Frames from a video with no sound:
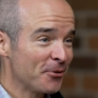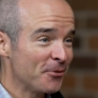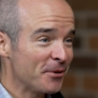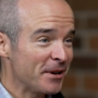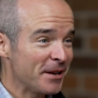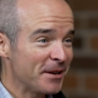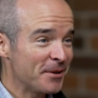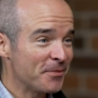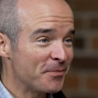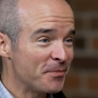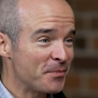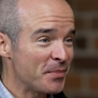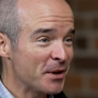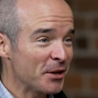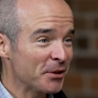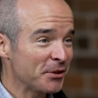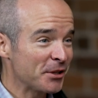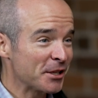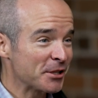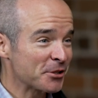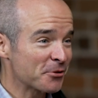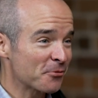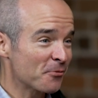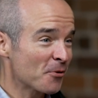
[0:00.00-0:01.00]
we
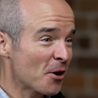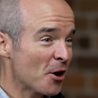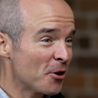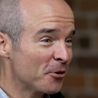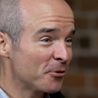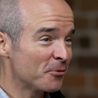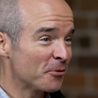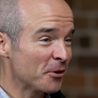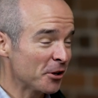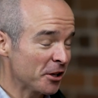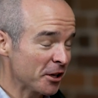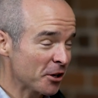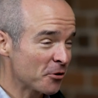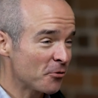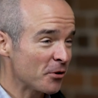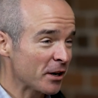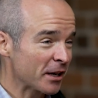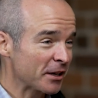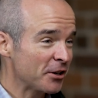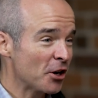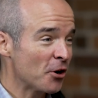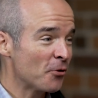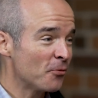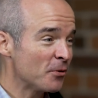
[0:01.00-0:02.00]
built this road really
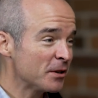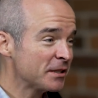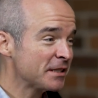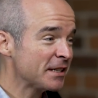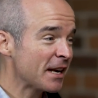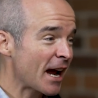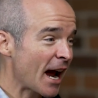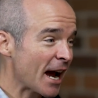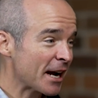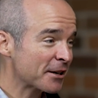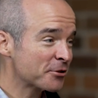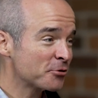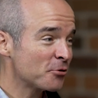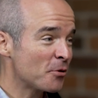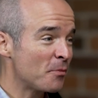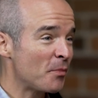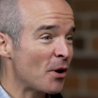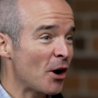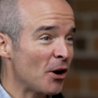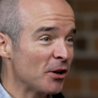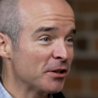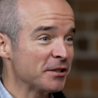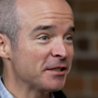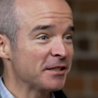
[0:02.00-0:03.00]
quick. No, what's an actual
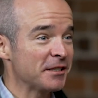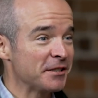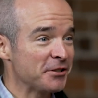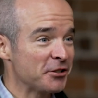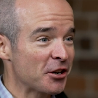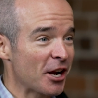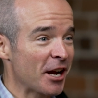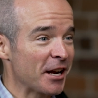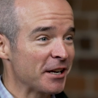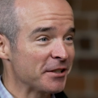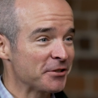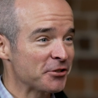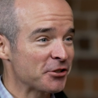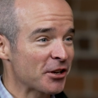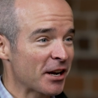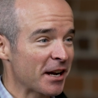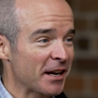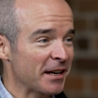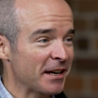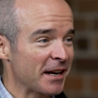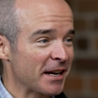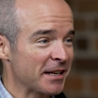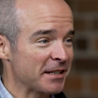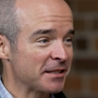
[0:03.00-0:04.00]
policy change
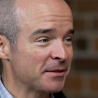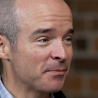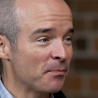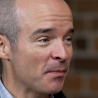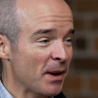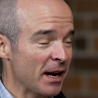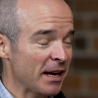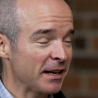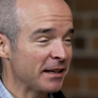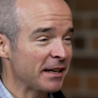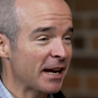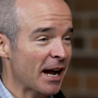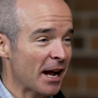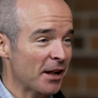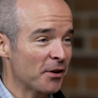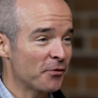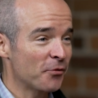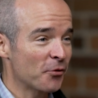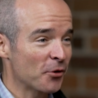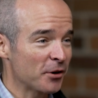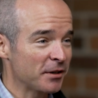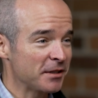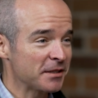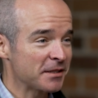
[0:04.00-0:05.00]
that has made
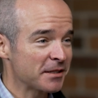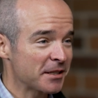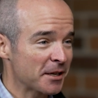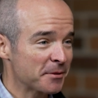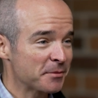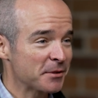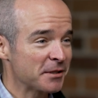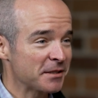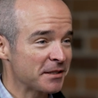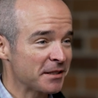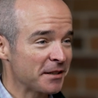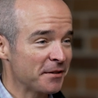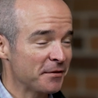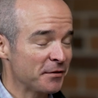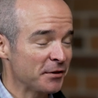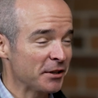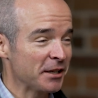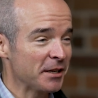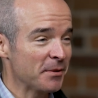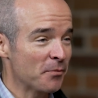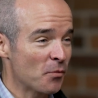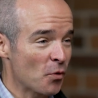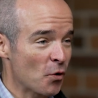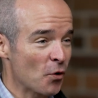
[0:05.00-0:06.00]
California
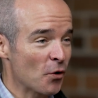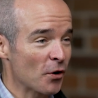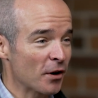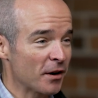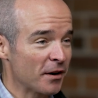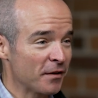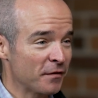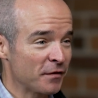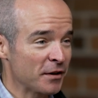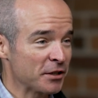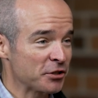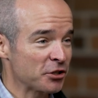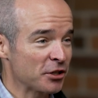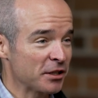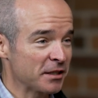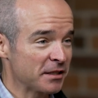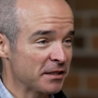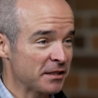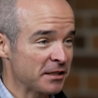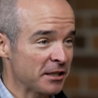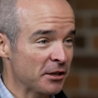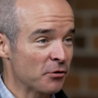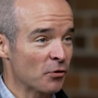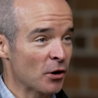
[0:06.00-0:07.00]
substantively more
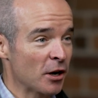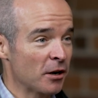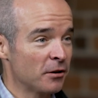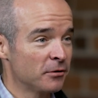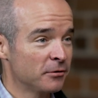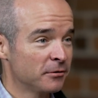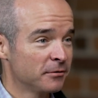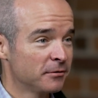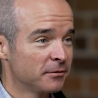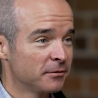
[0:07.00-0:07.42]
efficient? Zero.